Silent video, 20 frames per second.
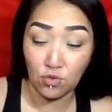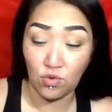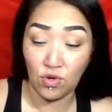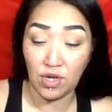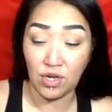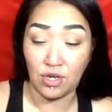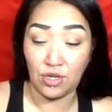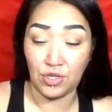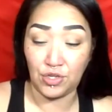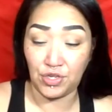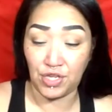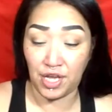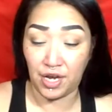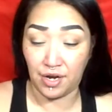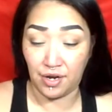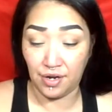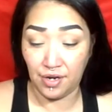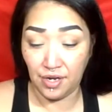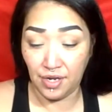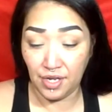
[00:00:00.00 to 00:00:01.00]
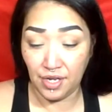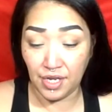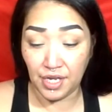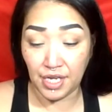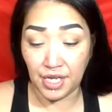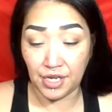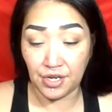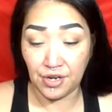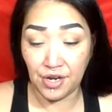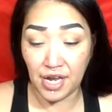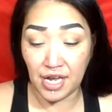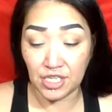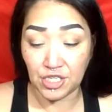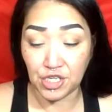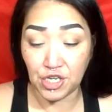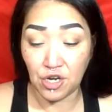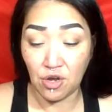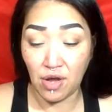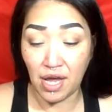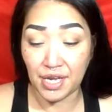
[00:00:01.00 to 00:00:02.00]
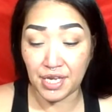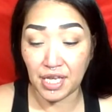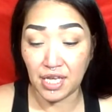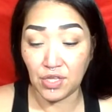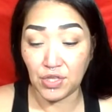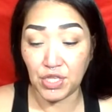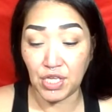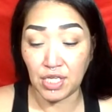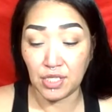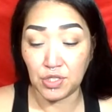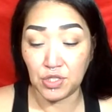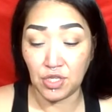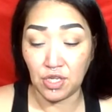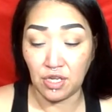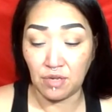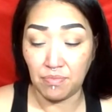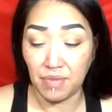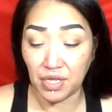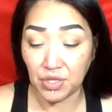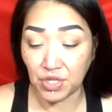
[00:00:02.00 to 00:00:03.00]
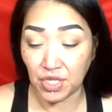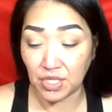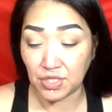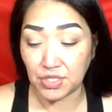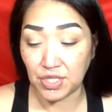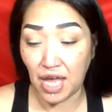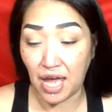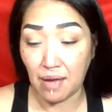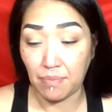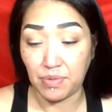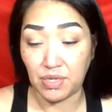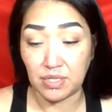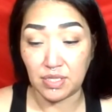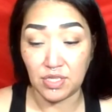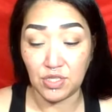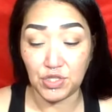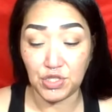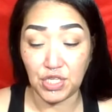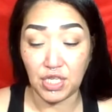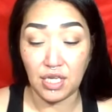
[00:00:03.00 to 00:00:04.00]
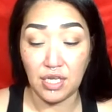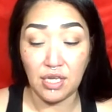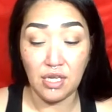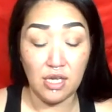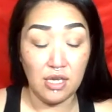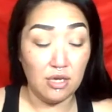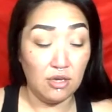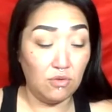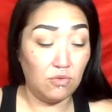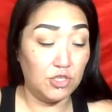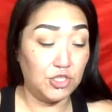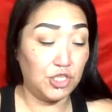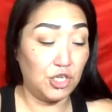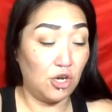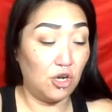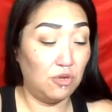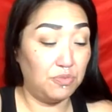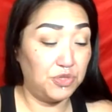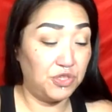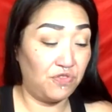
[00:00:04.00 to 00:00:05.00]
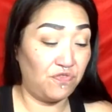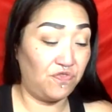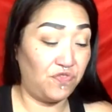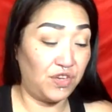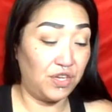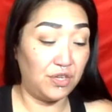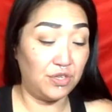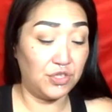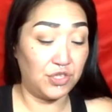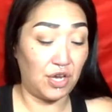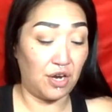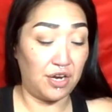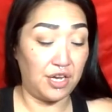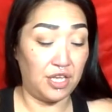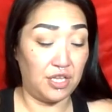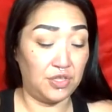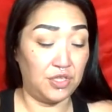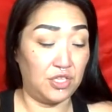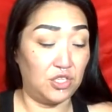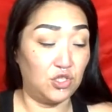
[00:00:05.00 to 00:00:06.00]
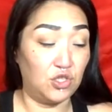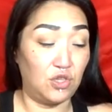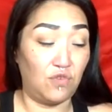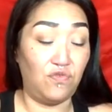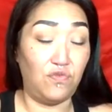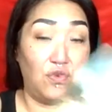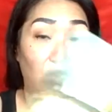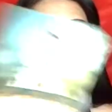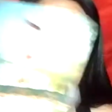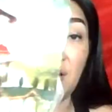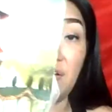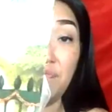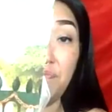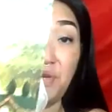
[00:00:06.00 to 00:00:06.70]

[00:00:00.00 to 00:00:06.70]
wand there in her hand. She knows how to get things done, make things happen. Let's see what your hopes and fears are in this. The Four of